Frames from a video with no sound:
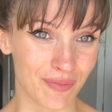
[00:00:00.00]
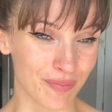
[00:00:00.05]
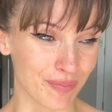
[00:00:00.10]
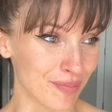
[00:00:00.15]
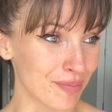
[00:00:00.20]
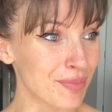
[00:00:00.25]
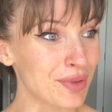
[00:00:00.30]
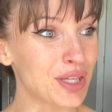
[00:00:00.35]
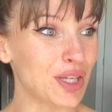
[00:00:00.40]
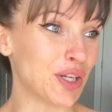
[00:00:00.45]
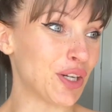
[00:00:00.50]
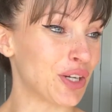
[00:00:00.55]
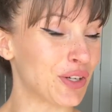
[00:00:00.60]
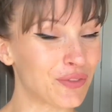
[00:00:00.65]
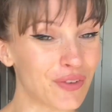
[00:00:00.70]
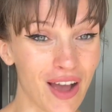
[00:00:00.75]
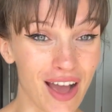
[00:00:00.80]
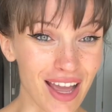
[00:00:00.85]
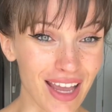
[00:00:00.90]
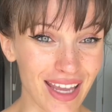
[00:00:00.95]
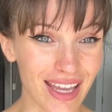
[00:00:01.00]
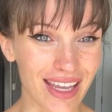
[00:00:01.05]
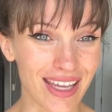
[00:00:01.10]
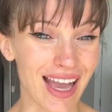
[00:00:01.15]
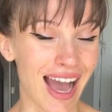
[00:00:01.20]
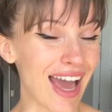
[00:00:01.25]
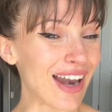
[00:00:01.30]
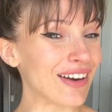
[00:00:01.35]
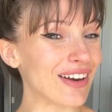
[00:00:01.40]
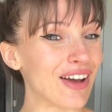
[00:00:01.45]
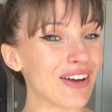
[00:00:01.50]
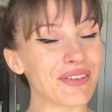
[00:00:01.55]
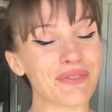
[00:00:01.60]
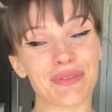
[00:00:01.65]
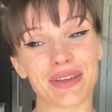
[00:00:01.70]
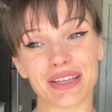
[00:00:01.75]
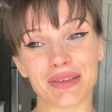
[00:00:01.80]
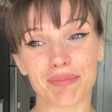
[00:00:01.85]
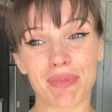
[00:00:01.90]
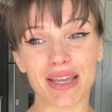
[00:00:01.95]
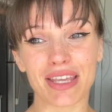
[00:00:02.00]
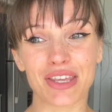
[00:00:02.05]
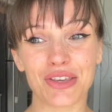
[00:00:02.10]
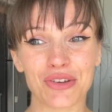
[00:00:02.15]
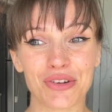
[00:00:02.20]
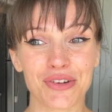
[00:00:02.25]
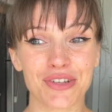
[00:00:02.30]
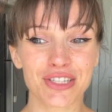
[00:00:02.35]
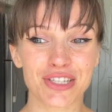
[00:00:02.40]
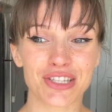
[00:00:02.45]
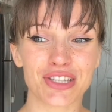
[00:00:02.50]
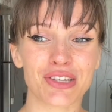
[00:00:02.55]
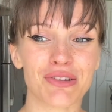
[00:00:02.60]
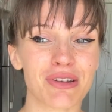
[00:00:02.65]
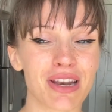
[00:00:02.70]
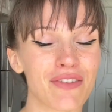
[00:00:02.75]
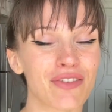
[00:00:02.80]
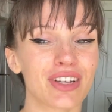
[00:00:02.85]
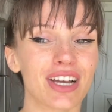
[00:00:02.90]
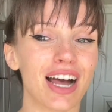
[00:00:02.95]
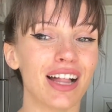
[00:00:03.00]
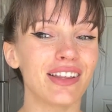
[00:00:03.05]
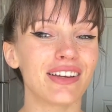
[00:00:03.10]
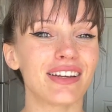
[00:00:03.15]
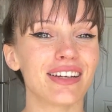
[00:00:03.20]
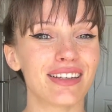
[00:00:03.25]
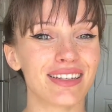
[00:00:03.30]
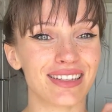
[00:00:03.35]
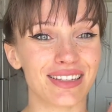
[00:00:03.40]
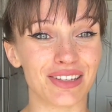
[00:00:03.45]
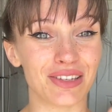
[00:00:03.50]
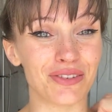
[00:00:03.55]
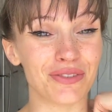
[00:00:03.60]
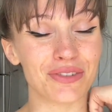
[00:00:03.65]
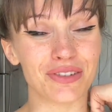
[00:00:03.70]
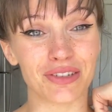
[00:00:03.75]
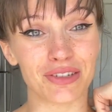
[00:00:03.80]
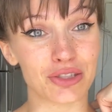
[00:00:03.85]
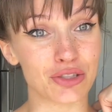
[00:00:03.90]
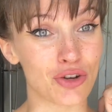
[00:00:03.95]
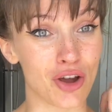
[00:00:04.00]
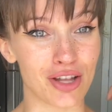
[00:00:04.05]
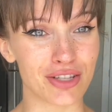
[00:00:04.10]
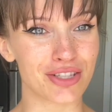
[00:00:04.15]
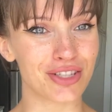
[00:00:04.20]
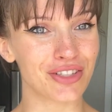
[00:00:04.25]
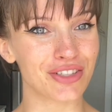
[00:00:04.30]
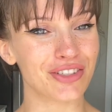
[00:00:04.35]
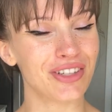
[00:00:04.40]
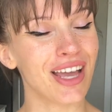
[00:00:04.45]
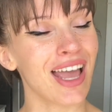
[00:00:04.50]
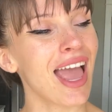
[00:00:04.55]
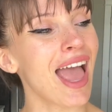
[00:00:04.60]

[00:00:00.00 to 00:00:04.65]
purifying. I don't know, but you should do whatever color you feel drawn to.